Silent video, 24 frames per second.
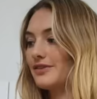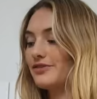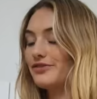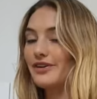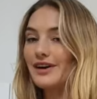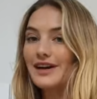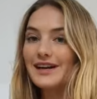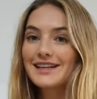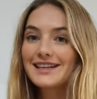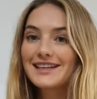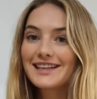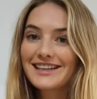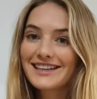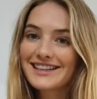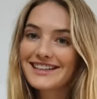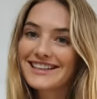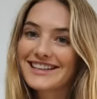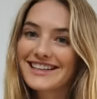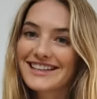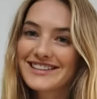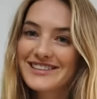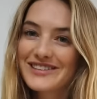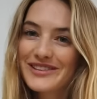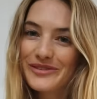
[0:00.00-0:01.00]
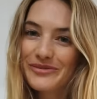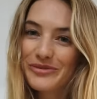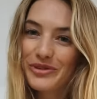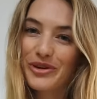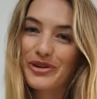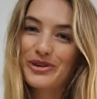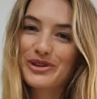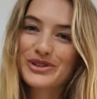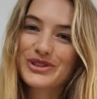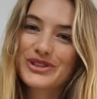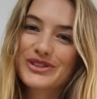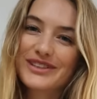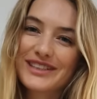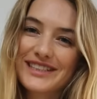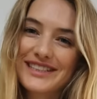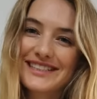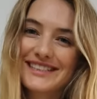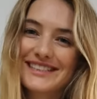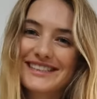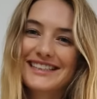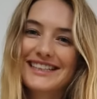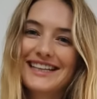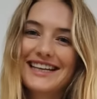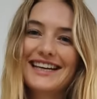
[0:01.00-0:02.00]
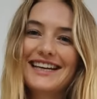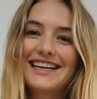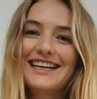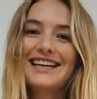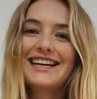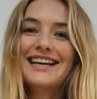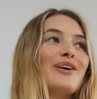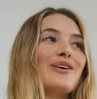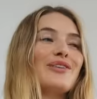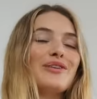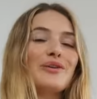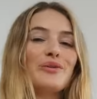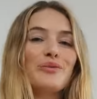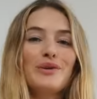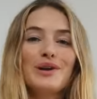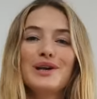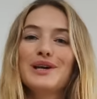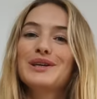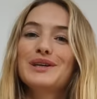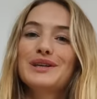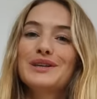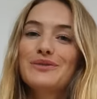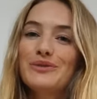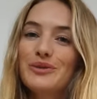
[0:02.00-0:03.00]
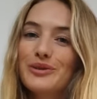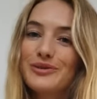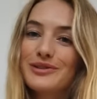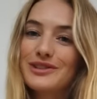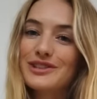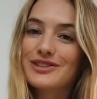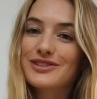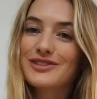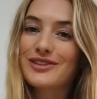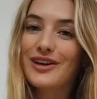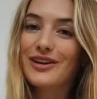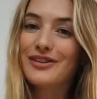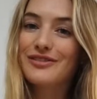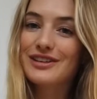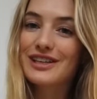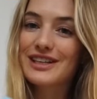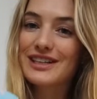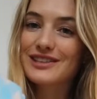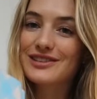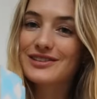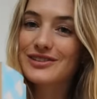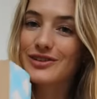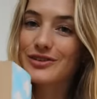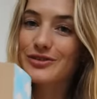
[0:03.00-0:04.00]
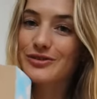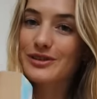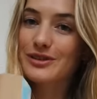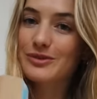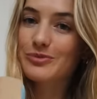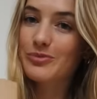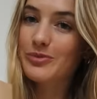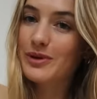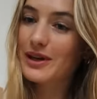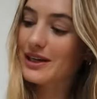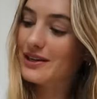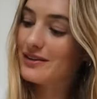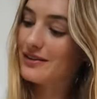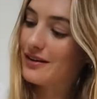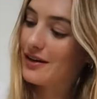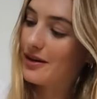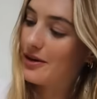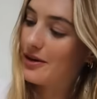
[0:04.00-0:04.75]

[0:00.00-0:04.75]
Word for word: I finally did some groceries today. On the way we were starving, so we picked